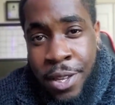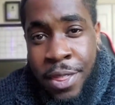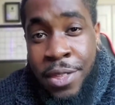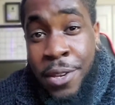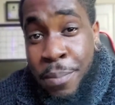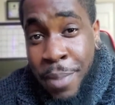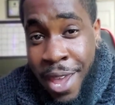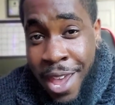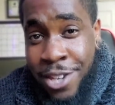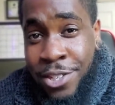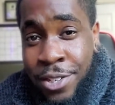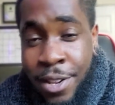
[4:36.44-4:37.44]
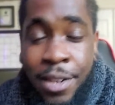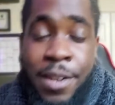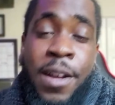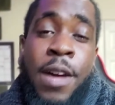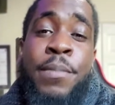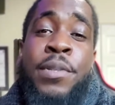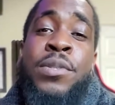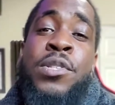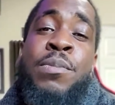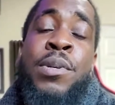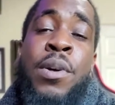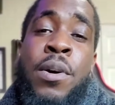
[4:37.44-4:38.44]
TheBash.com. It used to
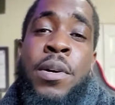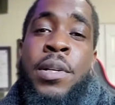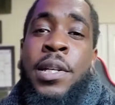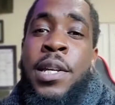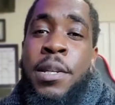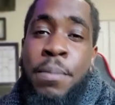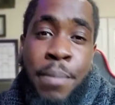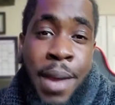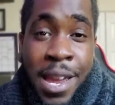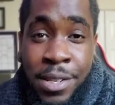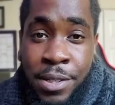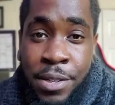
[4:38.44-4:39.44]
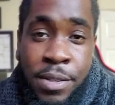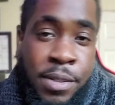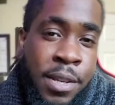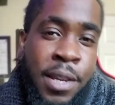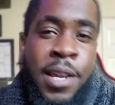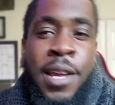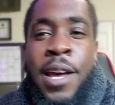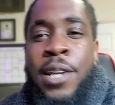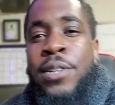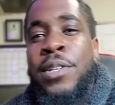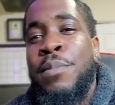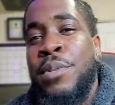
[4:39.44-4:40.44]
be called GigMasters. I know
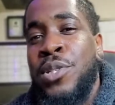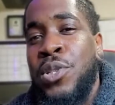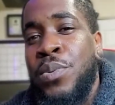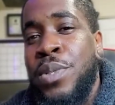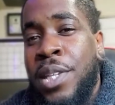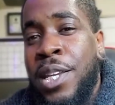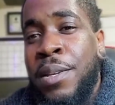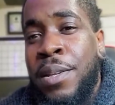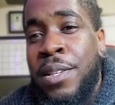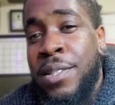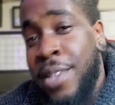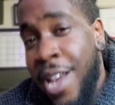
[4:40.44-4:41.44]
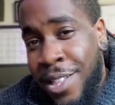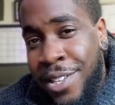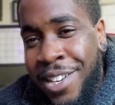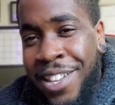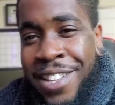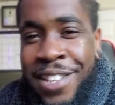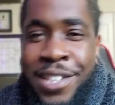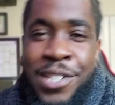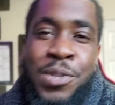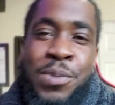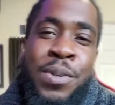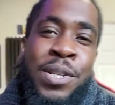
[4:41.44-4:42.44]
number 2 was GigSalad.
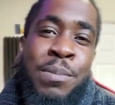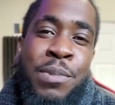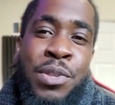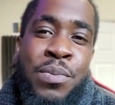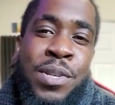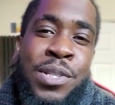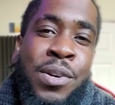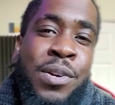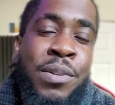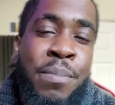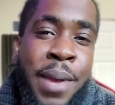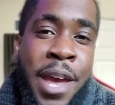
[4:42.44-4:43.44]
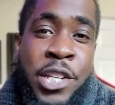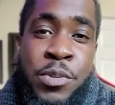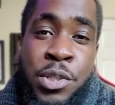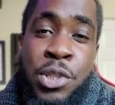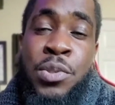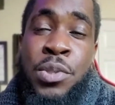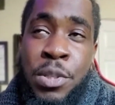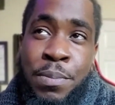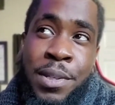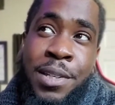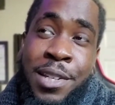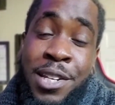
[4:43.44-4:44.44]
This one, number 3, is called The Bash, which used to be
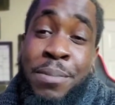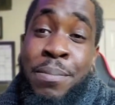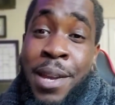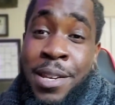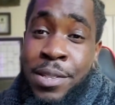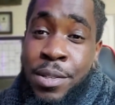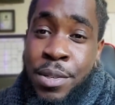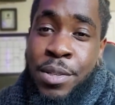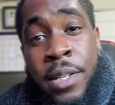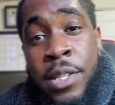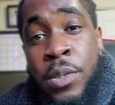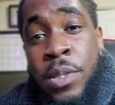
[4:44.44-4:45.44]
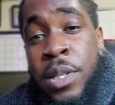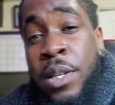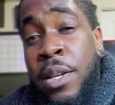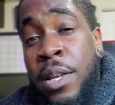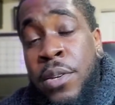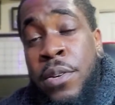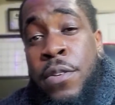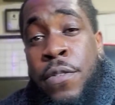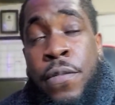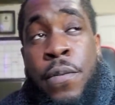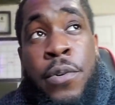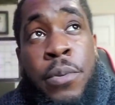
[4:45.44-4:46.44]
GigMasters. This was another
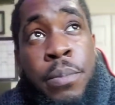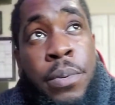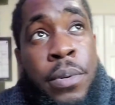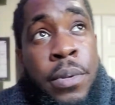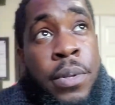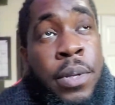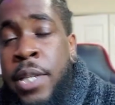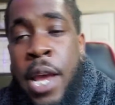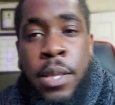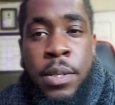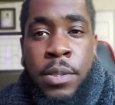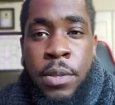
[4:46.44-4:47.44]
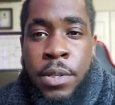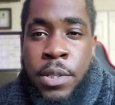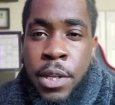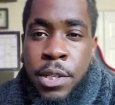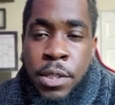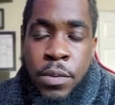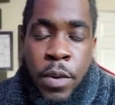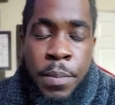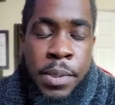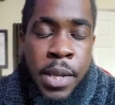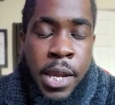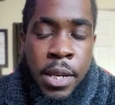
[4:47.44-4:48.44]
affordable talent search engine
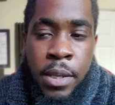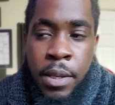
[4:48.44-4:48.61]
website.